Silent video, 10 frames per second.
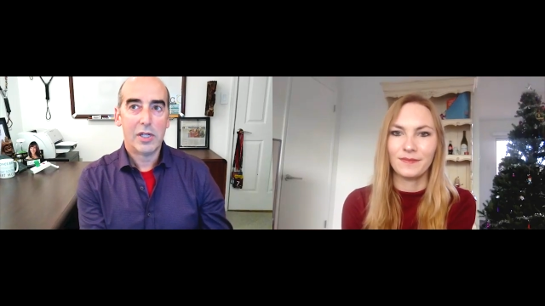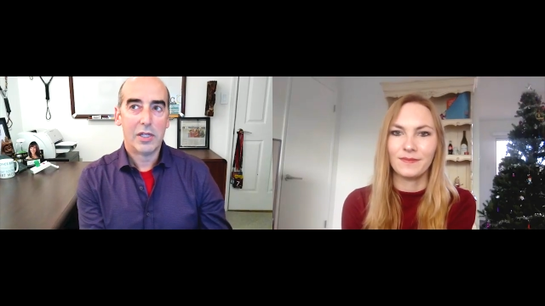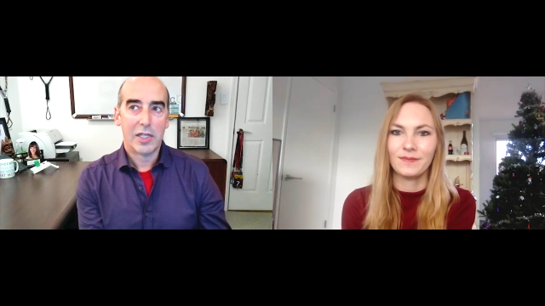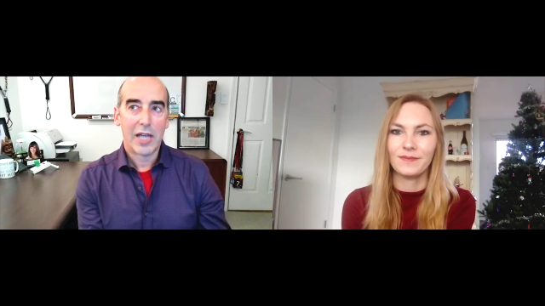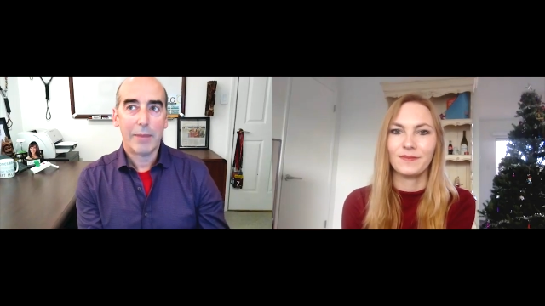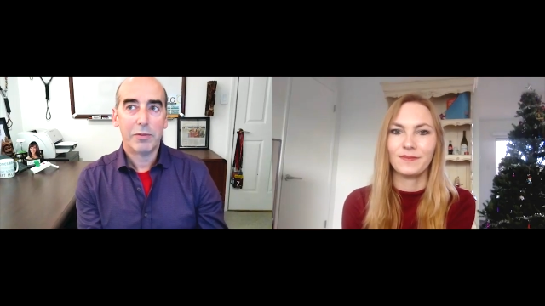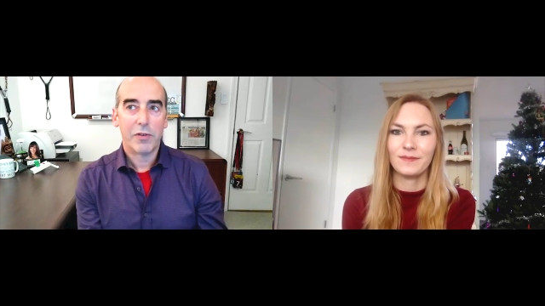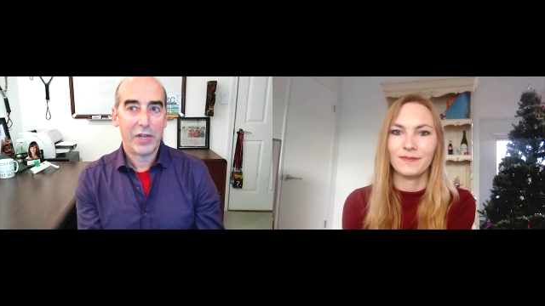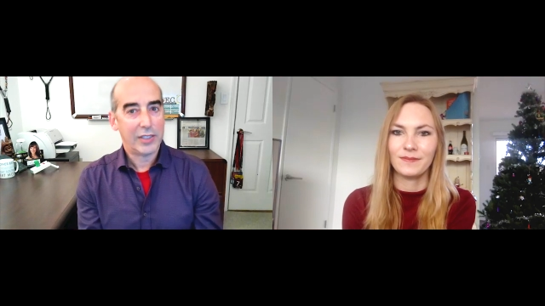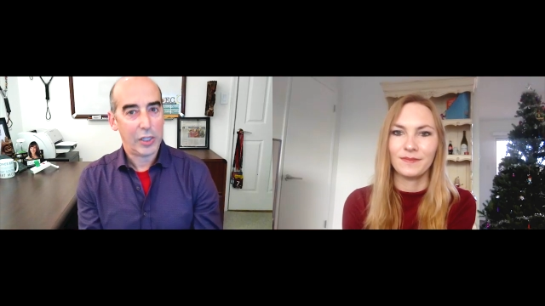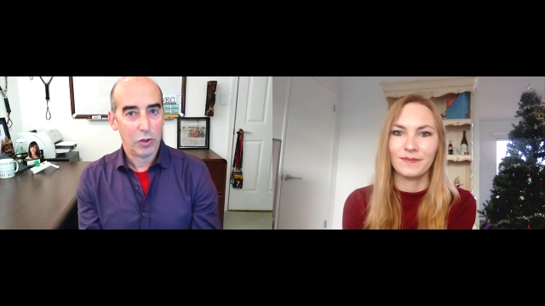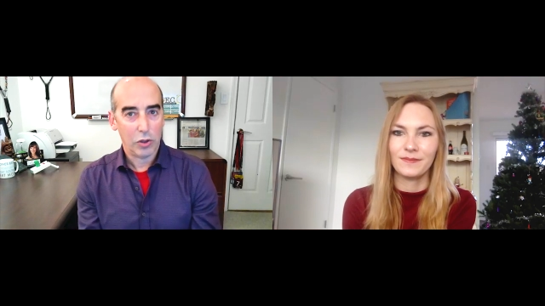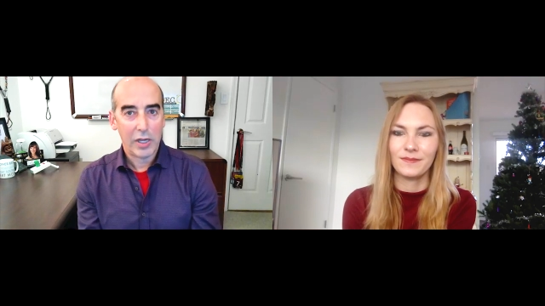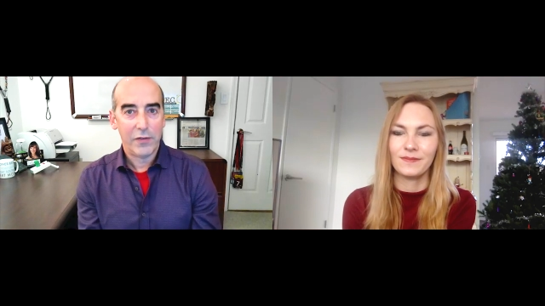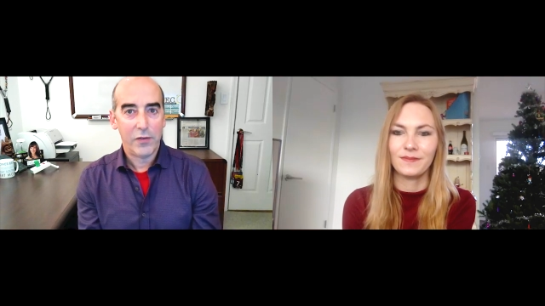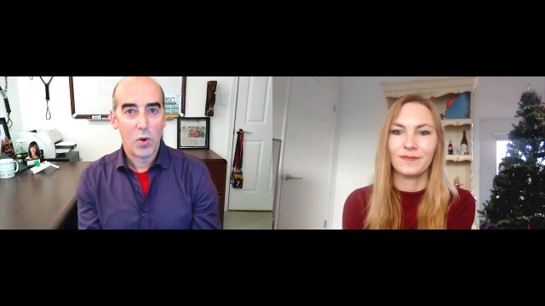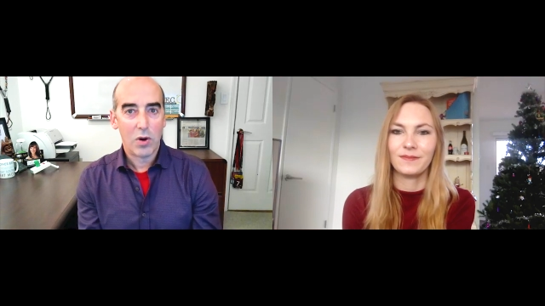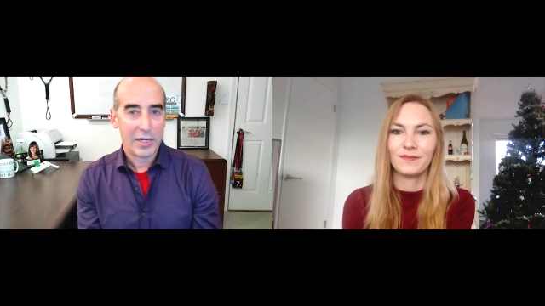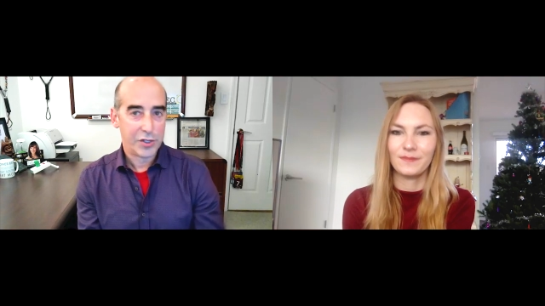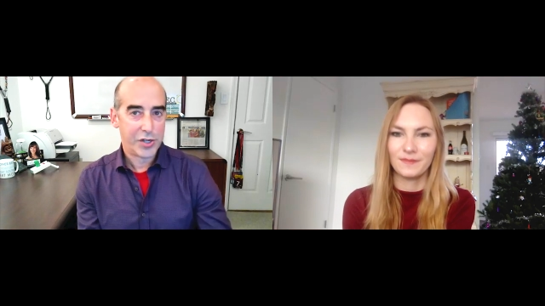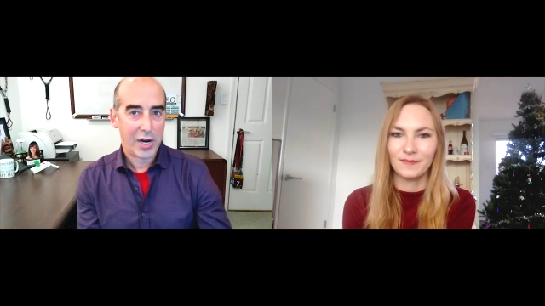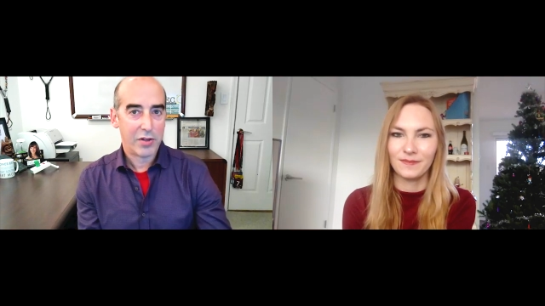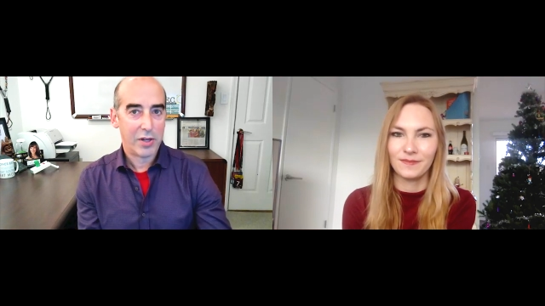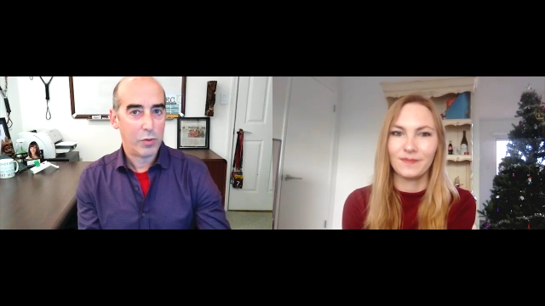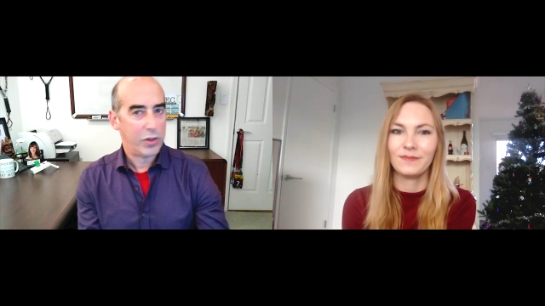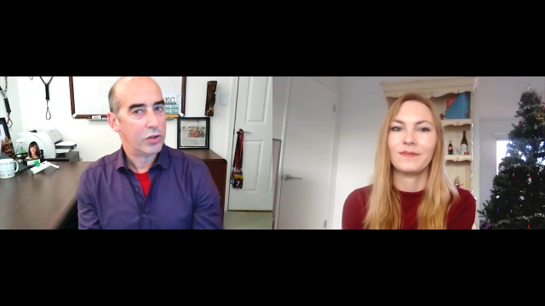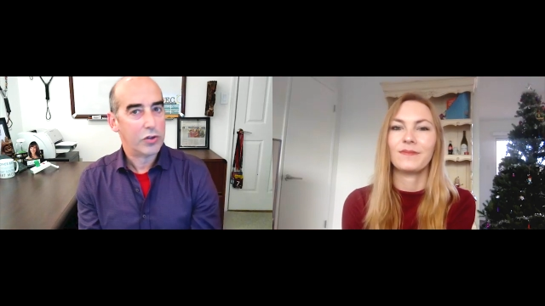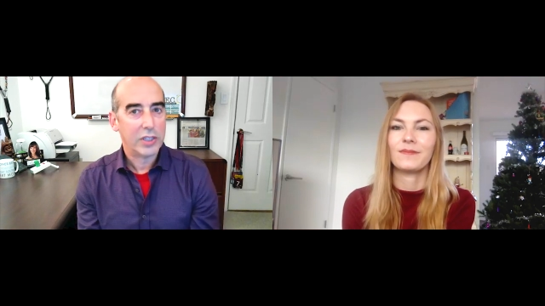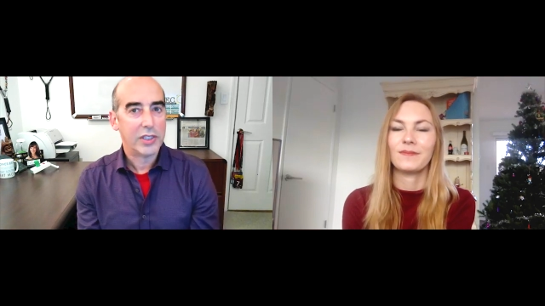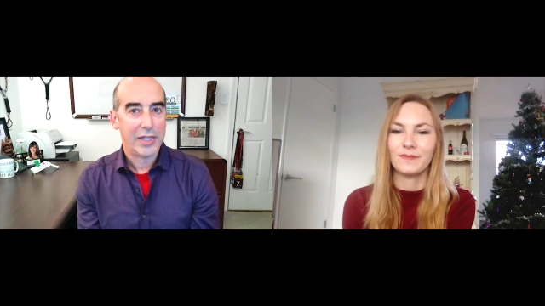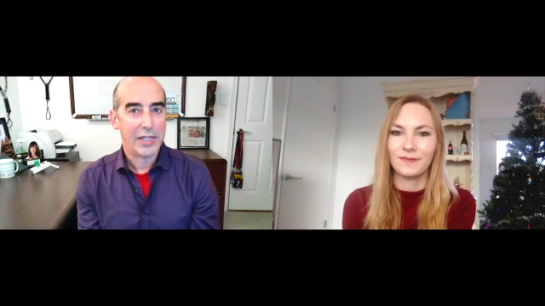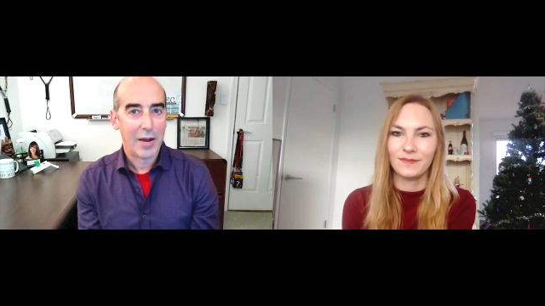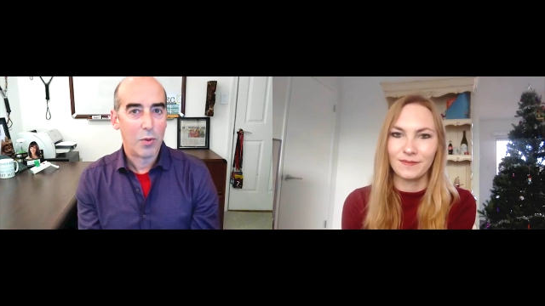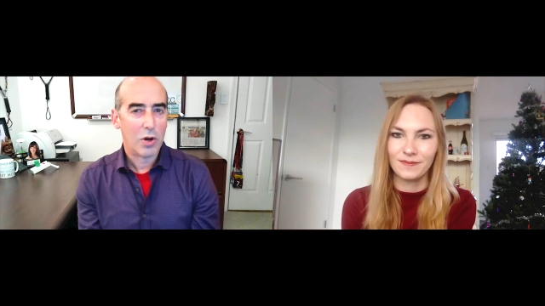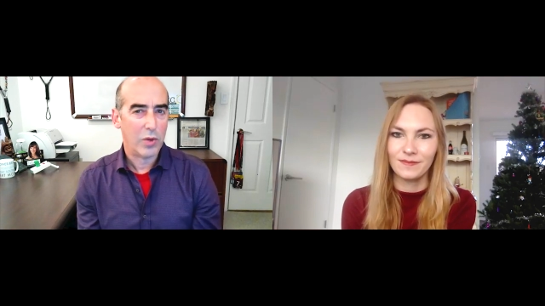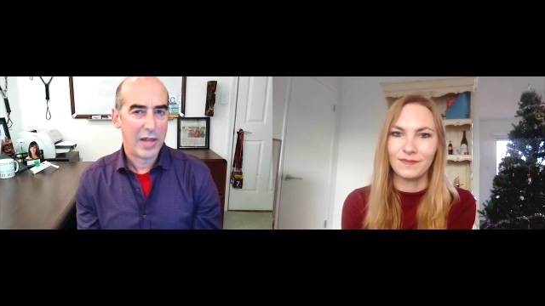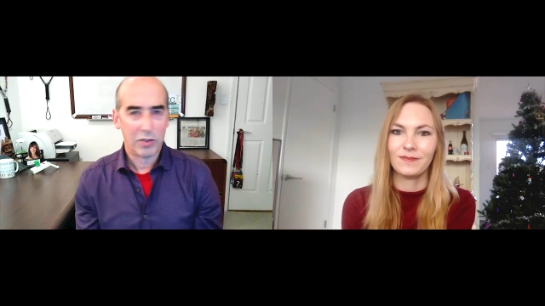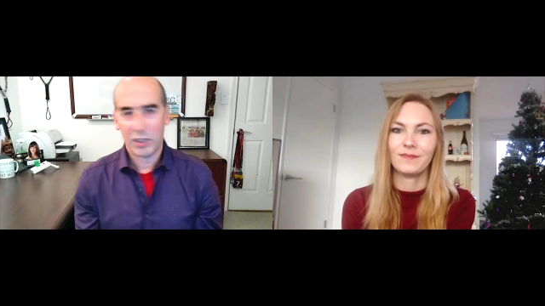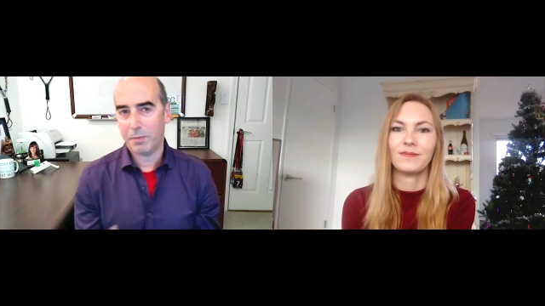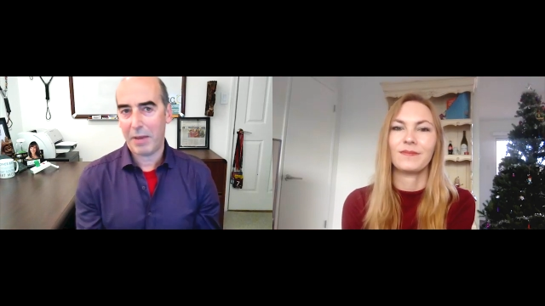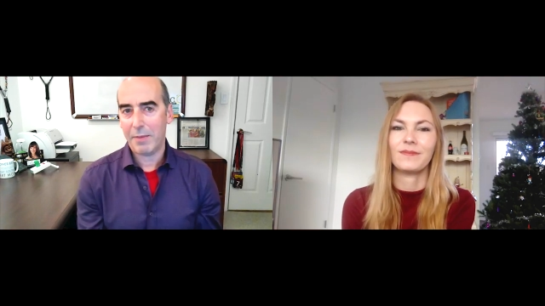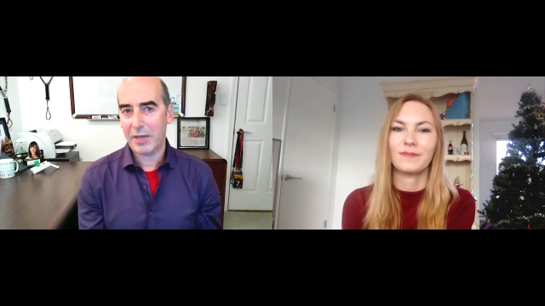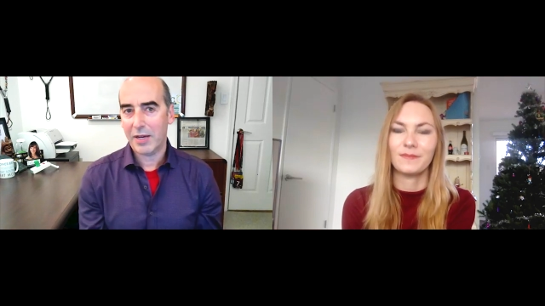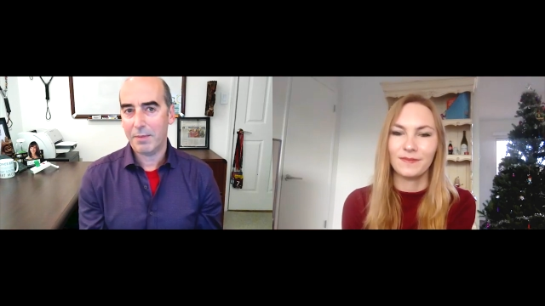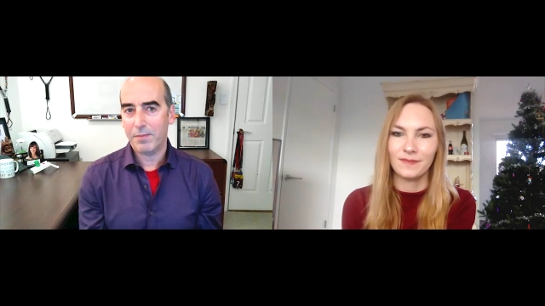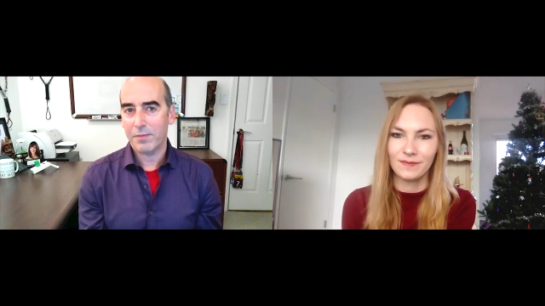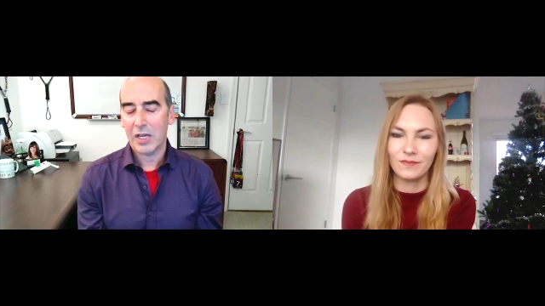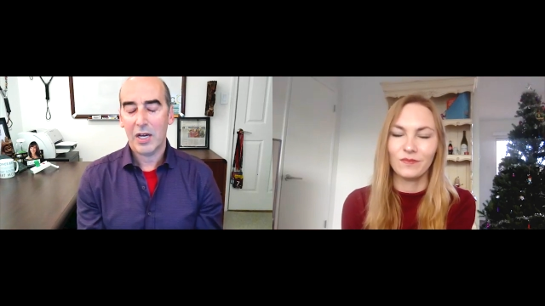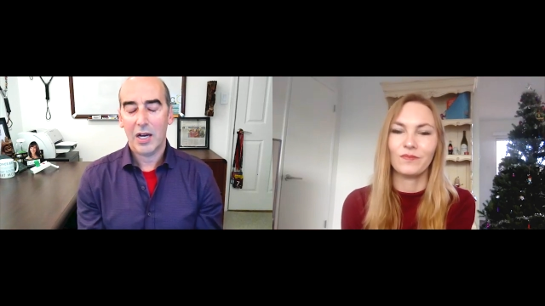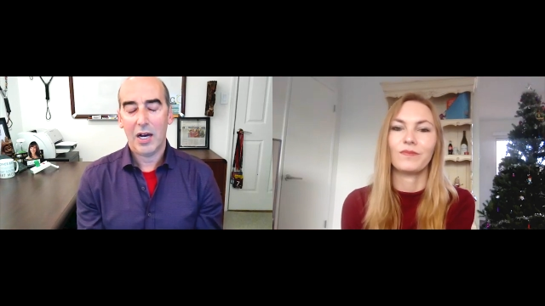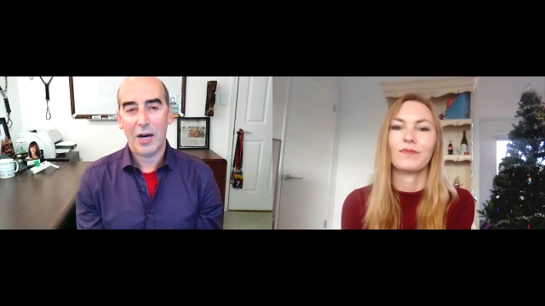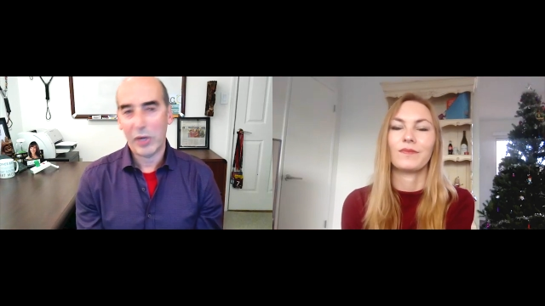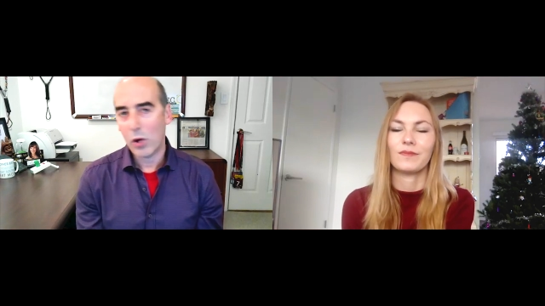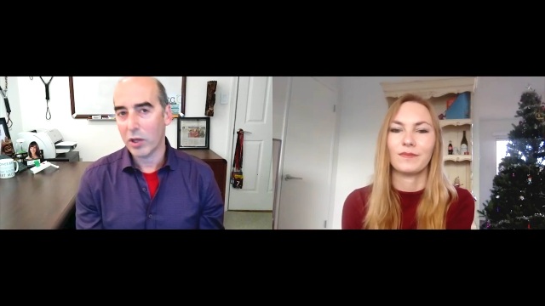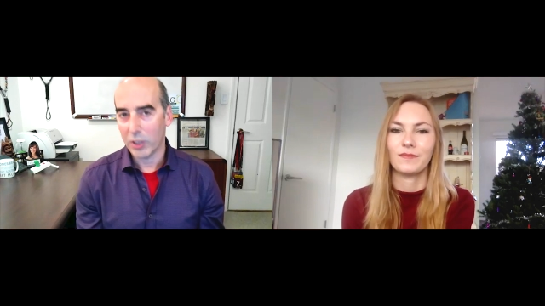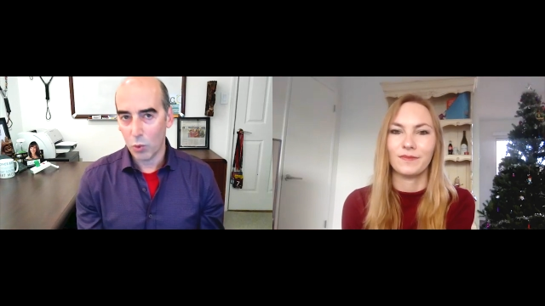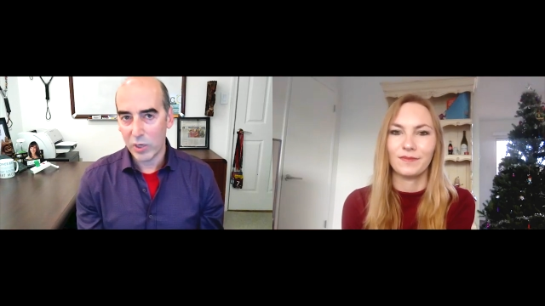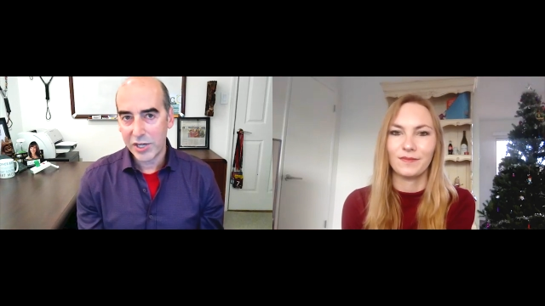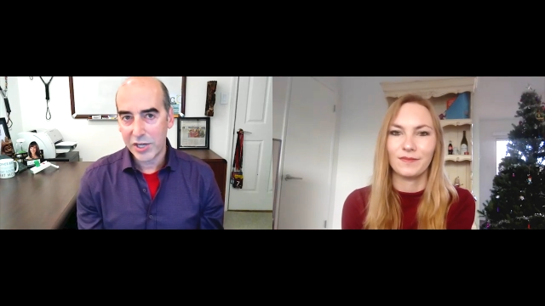Speaker 1: the types of things that you're looking for and share them with your trusted network without spamming them. Uh, We mm. call it a wish